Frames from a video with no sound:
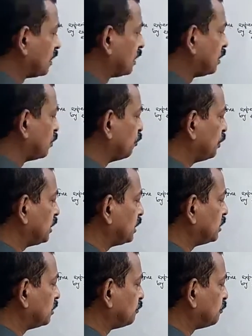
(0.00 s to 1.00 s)
with the
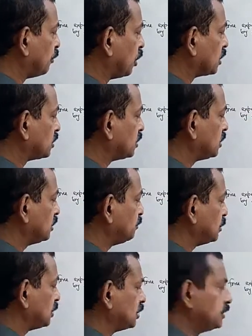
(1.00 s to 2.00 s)
drift velocity Vd.